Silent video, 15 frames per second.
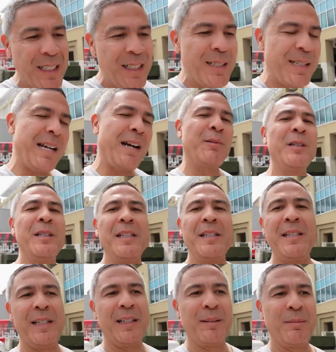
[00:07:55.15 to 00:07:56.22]
it's not really a
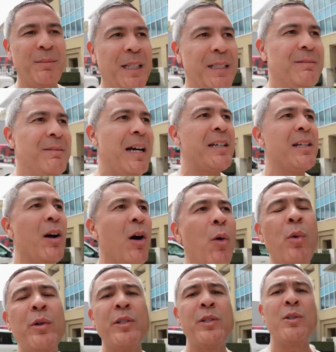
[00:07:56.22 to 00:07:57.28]
ding, but I could
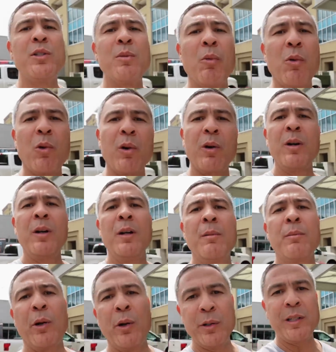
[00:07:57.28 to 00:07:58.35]
always use more
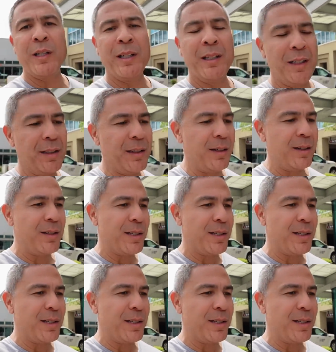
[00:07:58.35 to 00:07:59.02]
protein in there.